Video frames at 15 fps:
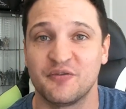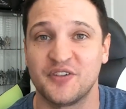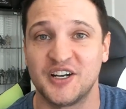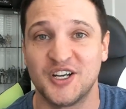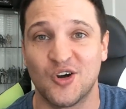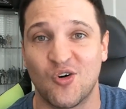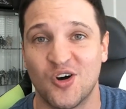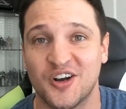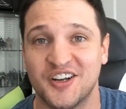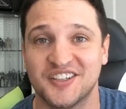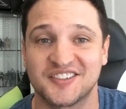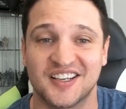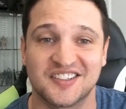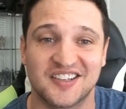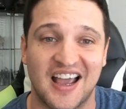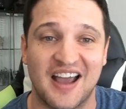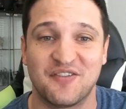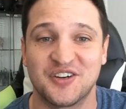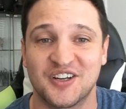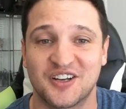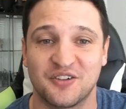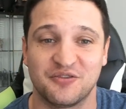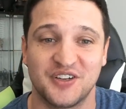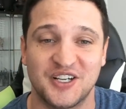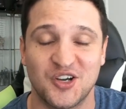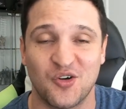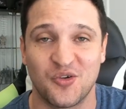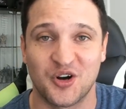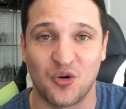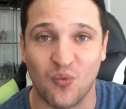video on this as I haven't done a
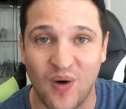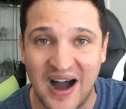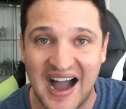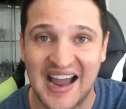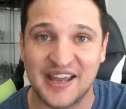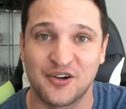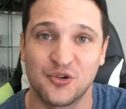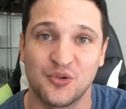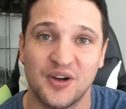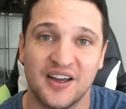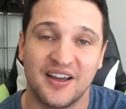video in a while.